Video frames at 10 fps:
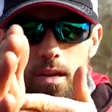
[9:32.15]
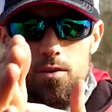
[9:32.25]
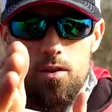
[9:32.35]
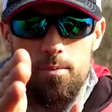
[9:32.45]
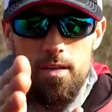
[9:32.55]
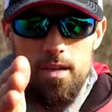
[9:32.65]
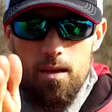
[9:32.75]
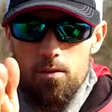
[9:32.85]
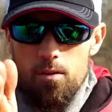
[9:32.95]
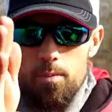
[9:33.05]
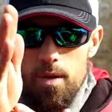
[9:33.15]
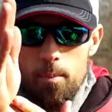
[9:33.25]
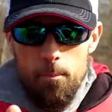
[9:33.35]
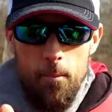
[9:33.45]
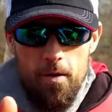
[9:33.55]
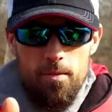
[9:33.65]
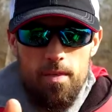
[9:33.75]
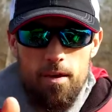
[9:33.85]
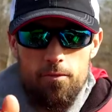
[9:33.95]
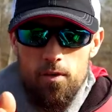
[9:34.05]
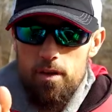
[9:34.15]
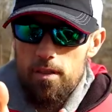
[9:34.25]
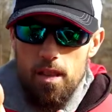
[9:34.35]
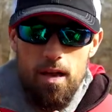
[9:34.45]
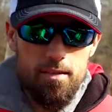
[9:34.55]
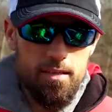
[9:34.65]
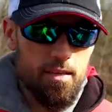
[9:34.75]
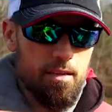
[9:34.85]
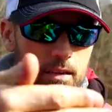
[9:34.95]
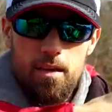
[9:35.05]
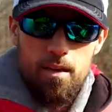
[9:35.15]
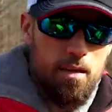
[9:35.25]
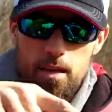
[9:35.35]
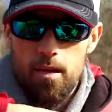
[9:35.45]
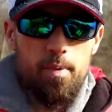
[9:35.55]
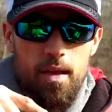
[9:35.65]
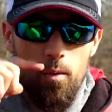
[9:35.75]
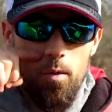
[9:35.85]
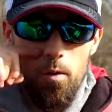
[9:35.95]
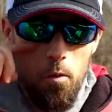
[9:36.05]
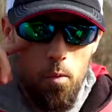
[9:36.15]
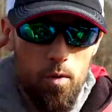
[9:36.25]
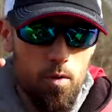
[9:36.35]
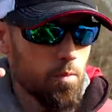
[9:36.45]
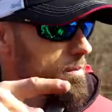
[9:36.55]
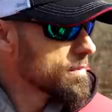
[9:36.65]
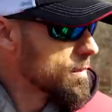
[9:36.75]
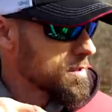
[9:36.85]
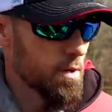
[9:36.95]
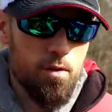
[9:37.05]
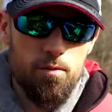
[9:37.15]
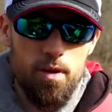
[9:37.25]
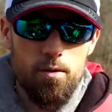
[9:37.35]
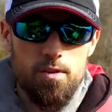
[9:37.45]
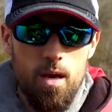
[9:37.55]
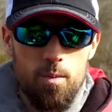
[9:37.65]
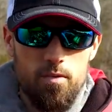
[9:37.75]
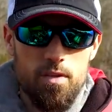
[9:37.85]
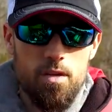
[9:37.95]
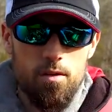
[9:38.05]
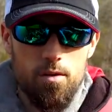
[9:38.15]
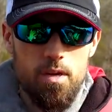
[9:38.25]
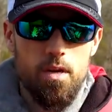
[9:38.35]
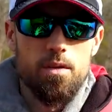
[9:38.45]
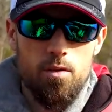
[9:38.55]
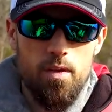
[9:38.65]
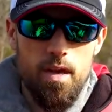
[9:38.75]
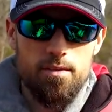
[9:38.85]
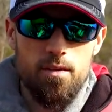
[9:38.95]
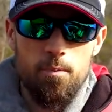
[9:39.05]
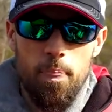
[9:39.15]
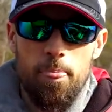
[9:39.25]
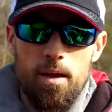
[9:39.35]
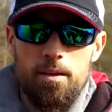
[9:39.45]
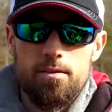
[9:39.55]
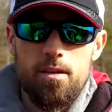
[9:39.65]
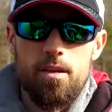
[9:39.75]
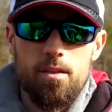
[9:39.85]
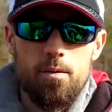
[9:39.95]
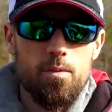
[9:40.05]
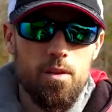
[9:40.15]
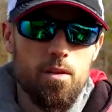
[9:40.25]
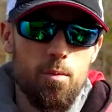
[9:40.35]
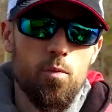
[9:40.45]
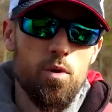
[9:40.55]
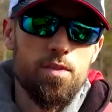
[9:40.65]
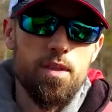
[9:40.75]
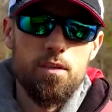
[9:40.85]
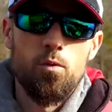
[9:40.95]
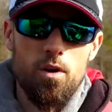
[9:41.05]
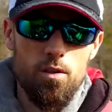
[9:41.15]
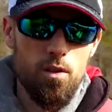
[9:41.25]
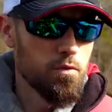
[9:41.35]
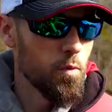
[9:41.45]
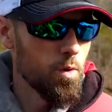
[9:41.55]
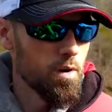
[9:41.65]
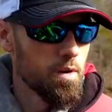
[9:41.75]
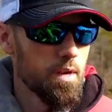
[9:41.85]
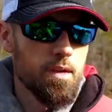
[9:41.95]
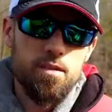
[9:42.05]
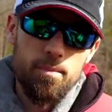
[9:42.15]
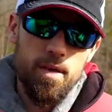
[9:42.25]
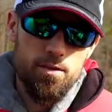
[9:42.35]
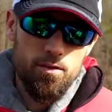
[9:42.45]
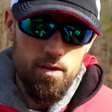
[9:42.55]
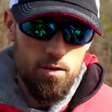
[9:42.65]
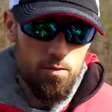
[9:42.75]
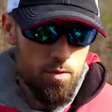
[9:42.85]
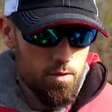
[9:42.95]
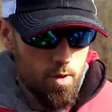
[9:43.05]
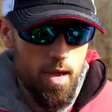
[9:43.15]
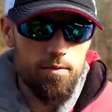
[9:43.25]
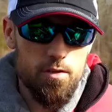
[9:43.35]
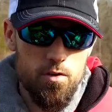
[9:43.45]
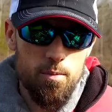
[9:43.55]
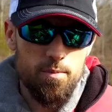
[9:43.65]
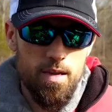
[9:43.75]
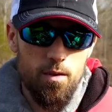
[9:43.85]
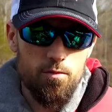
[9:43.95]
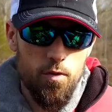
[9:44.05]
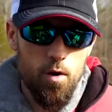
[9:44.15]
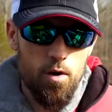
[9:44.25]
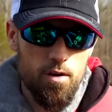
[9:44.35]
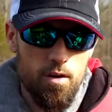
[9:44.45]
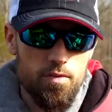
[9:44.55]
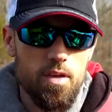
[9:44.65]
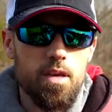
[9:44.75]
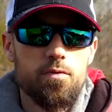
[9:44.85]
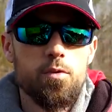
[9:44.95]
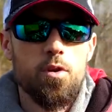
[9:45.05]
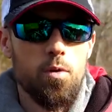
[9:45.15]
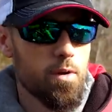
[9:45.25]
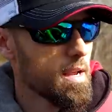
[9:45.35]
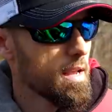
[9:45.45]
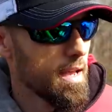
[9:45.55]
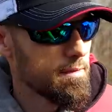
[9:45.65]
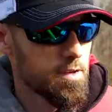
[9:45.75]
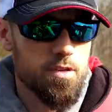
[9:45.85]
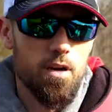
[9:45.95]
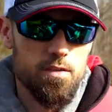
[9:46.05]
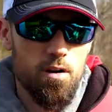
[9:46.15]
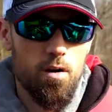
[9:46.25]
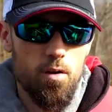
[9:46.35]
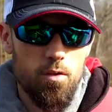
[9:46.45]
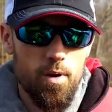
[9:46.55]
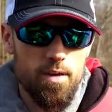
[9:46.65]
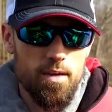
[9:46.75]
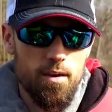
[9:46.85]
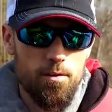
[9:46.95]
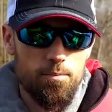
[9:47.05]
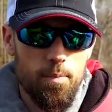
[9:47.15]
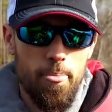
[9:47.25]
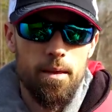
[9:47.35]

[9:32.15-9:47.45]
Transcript: as I trimmed it down a little bit, that front locked in, and man, we were you know, turning around on top of each other. So that is like the number one thing you want to look for to make sure that you have it trimmed down far enough if you don't have it tucked all the way down.